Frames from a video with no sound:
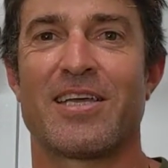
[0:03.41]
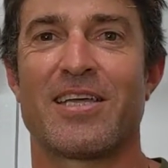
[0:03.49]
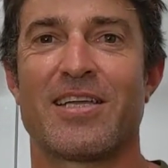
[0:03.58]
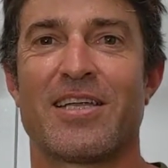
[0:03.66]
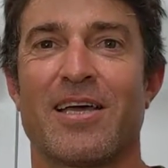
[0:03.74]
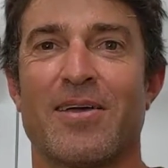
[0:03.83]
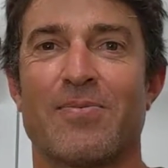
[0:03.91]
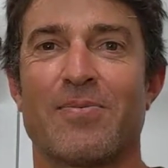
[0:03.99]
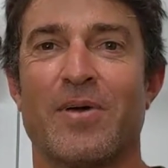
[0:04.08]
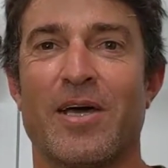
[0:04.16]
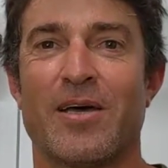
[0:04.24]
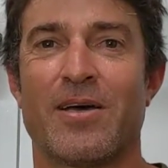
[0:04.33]
and
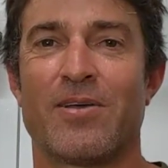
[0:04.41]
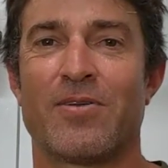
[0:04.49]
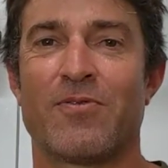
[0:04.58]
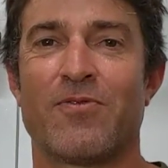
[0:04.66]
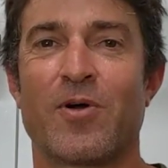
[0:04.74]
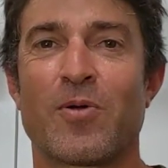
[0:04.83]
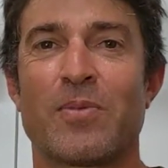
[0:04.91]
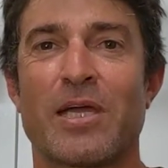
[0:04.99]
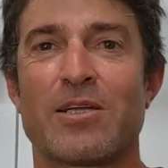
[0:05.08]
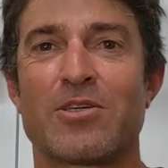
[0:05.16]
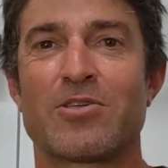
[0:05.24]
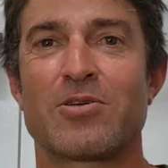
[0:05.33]
I'm a farm
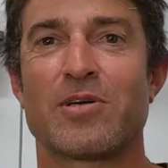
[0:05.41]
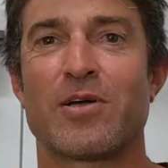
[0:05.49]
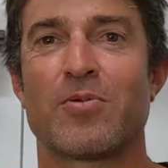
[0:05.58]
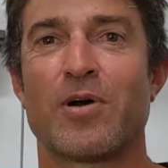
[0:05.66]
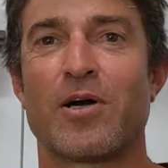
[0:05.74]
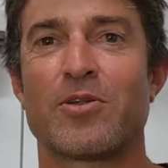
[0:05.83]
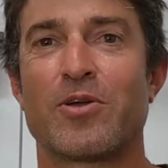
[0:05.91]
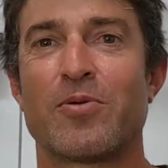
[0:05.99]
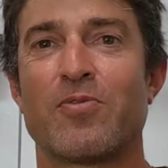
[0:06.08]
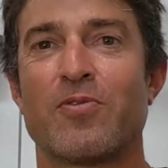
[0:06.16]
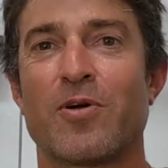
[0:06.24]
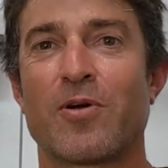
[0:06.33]
manager at Wild Hope
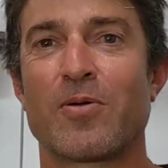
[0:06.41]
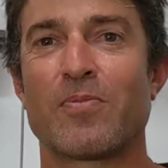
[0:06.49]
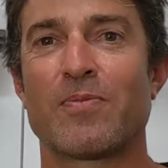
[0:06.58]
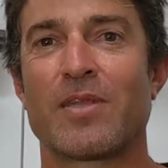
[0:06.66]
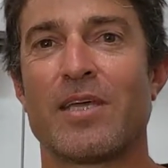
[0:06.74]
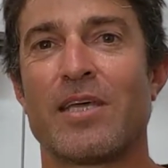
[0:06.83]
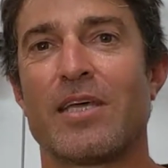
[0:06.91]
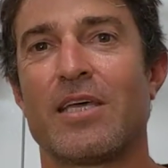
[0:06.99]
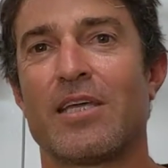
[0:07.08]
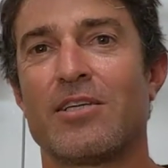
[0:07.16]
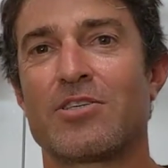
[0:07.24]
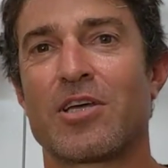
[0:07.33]
Farm
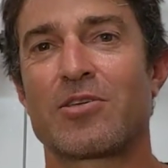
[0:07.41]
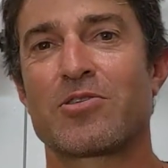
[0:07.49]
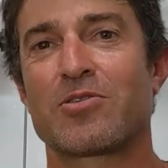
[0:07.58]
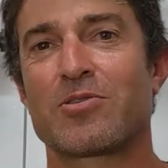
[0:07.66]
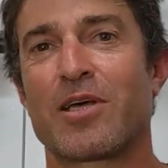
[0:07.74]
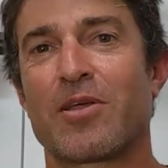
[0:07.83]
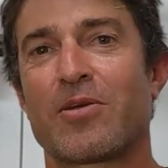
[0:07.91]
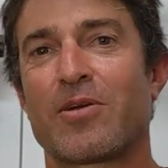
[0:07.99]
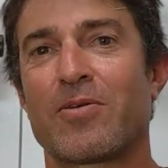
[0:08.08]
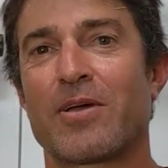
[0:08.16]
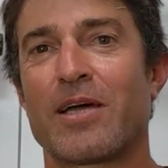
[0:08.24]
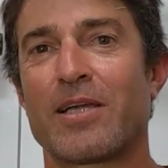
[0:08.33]
in Chester, South
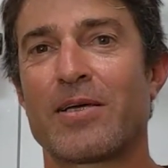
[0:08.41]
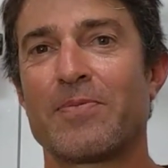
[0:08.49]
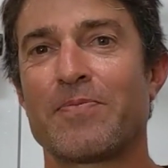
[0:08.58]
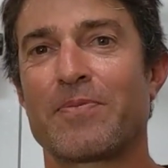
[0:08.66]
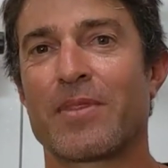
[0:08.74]
Carolina.